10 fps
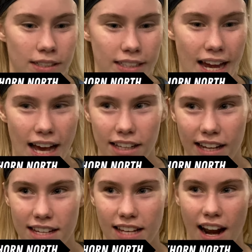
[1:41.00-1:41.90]
Yeah,
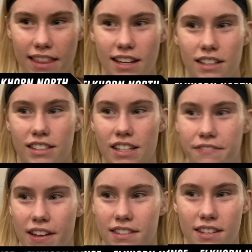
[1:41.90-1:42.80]
like I said, I think
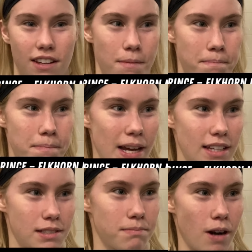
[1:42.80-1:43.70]
defense is our
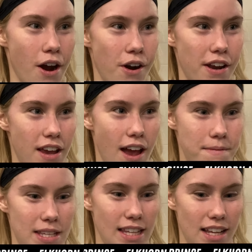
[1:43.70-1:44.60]
biggest priority. I
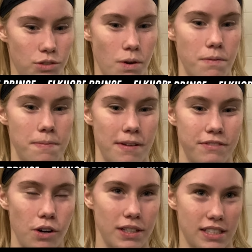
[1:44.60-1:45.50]
mean, that's what we've been
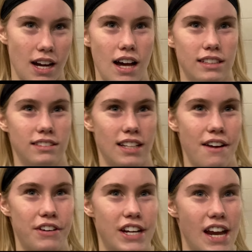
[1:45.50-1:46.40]
focused on
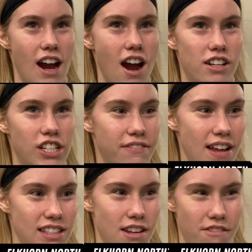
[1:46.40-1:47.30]
every year.
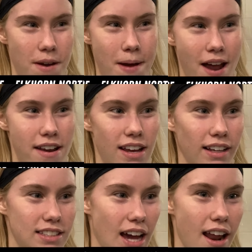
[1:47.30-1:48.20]
Defense and rebounding
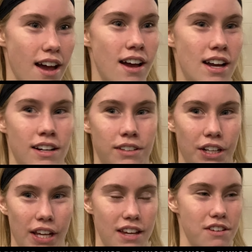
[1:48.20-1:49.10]
is kind of what
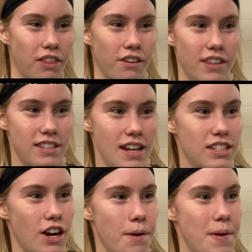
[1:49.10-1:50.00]
will get you through the state
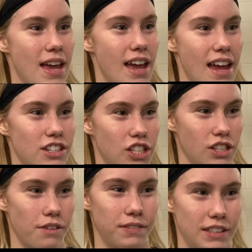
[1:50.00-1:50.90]
tournament, and
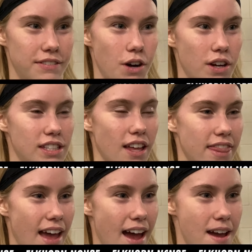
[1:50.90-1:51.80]
just hopefully focus
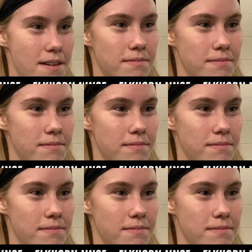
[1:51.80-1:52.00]
on that.